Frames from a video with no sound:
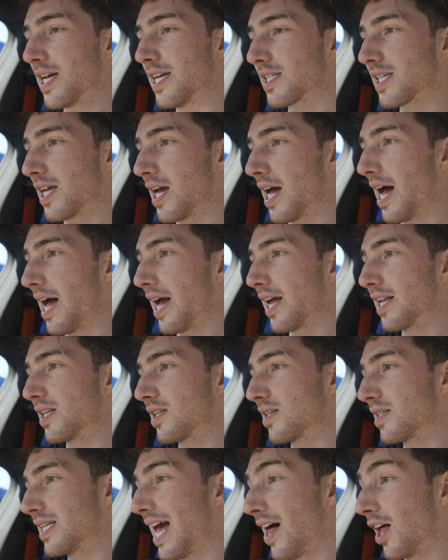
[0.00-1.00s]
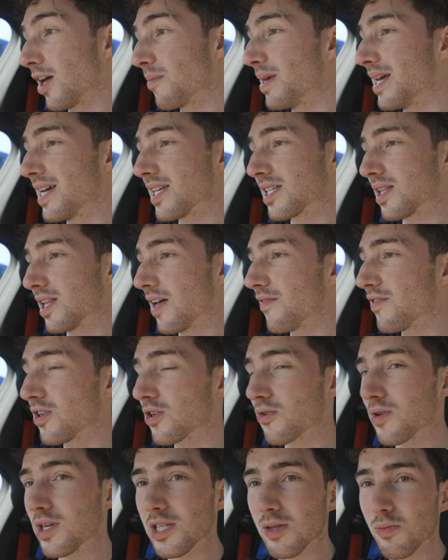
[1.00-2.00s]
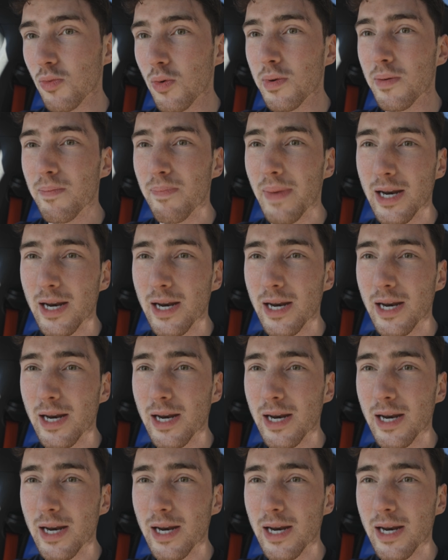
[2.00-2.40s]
It's telling me it's 11 degrees at the moment,